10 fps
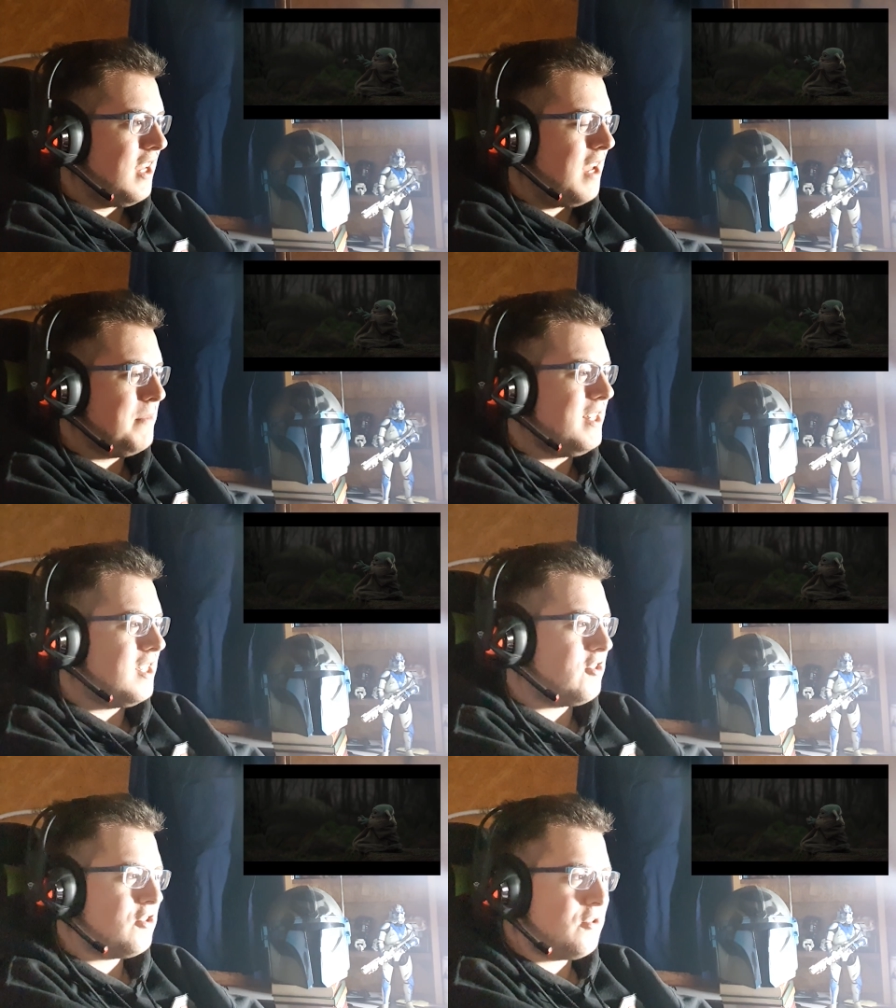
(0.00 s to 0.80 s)
I mean,
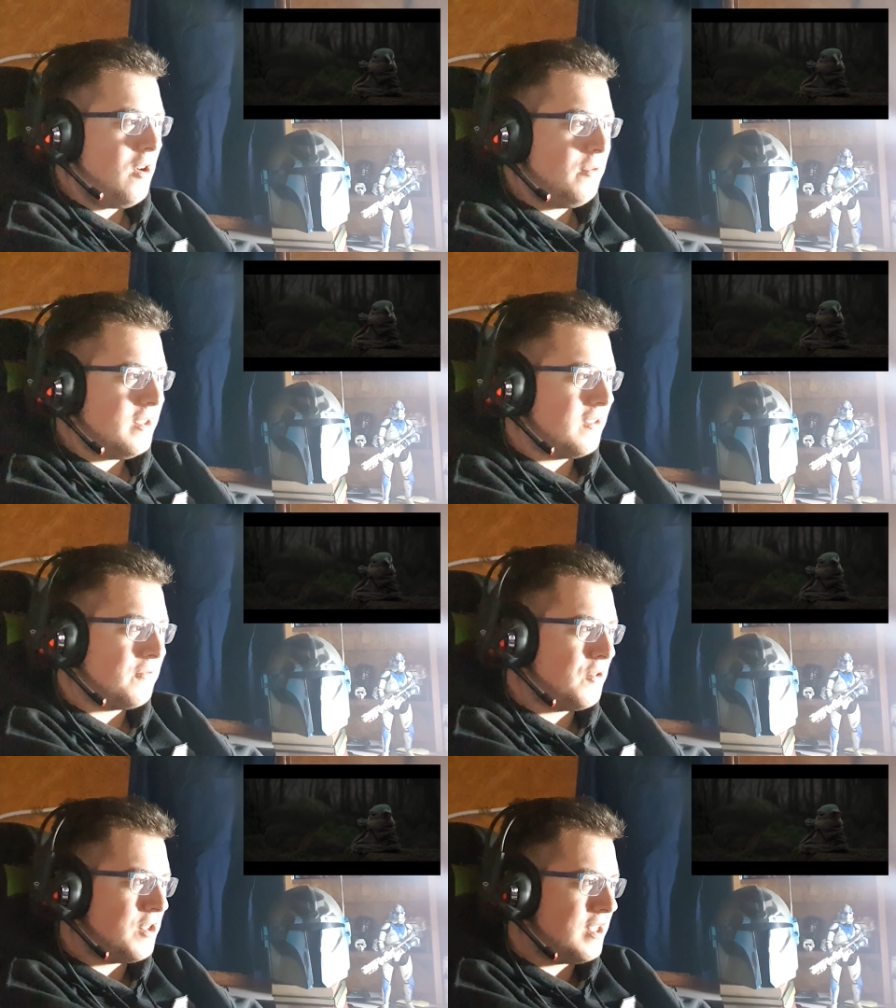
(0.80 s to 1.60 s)
he's strong with the
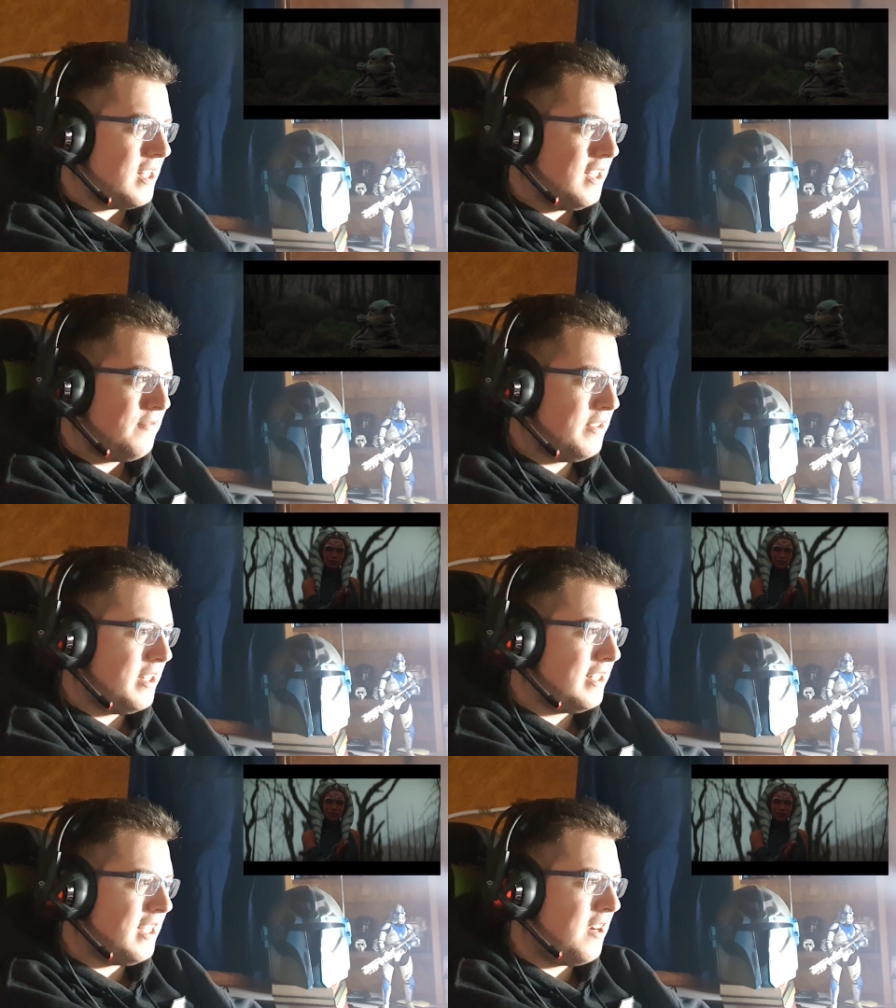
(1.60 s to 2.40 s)
Force. He lifted an
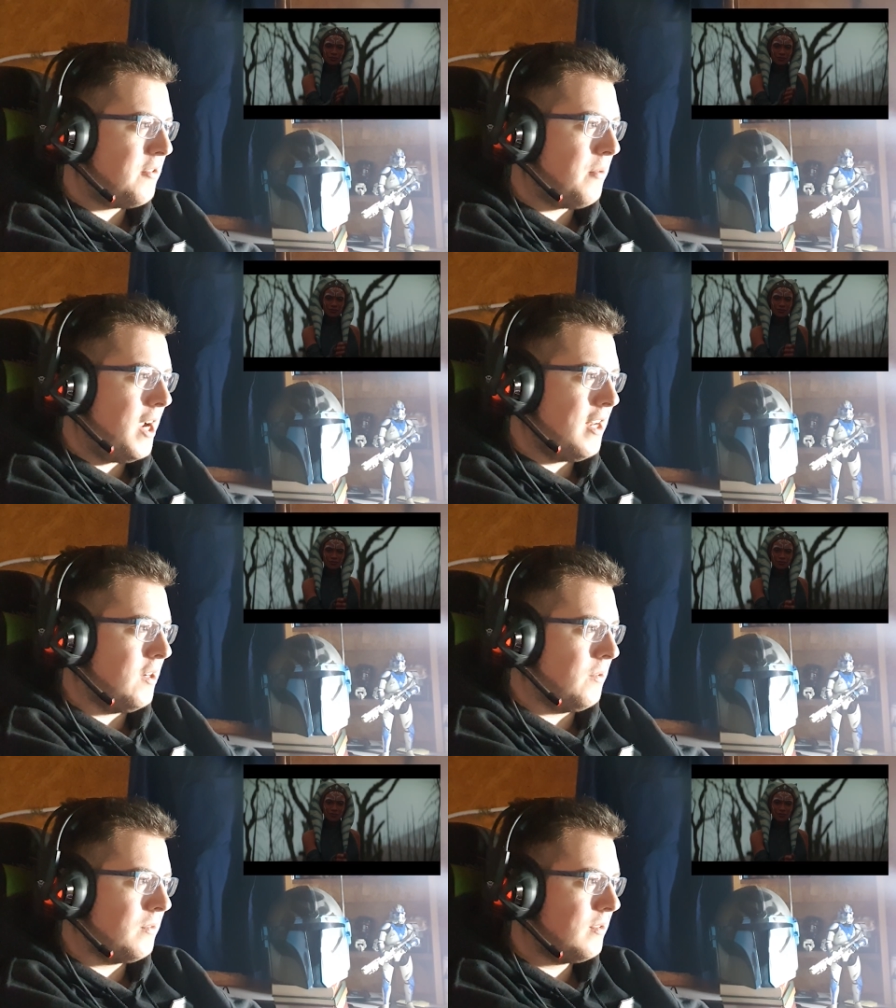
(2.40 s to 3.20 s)
entire
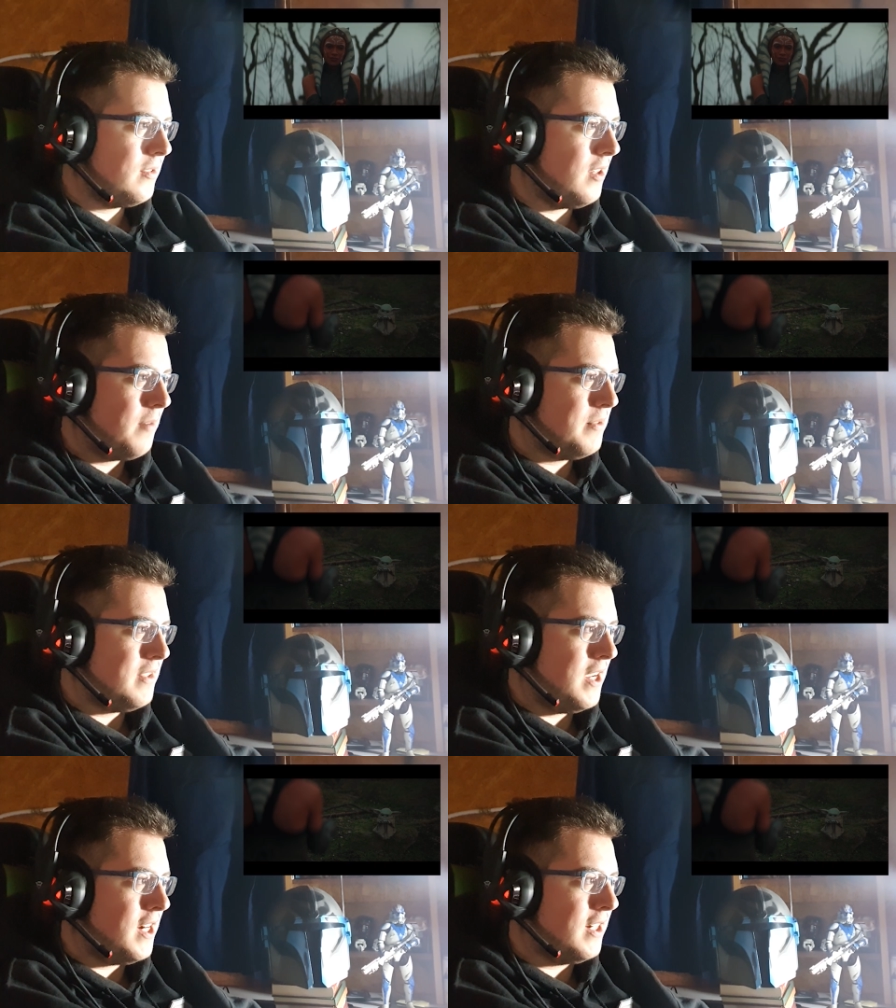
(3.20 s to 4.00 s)
rhino up in
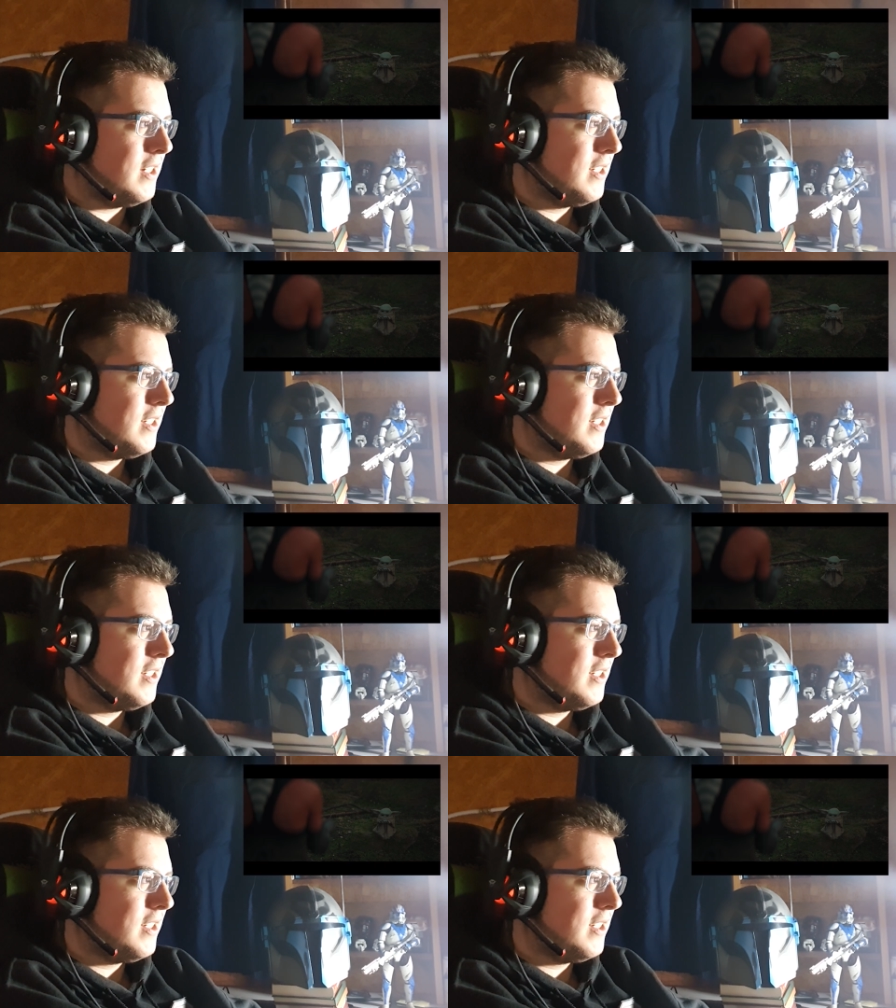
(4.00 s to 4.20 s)
the air.